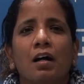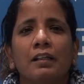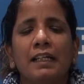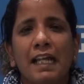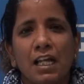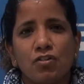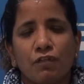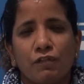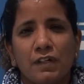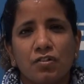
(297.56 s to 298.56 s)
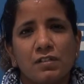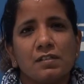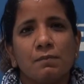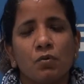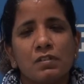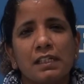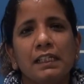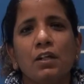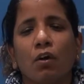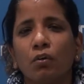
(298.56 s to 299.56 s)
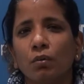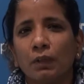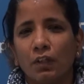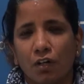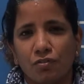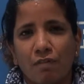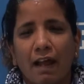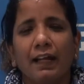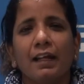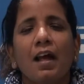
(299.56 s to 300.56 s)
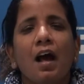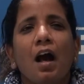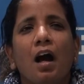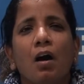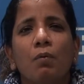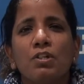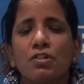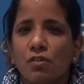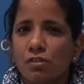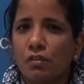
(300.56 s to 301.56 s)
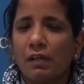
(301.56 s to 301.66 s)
the gauge of which is mostly the October contract, which is also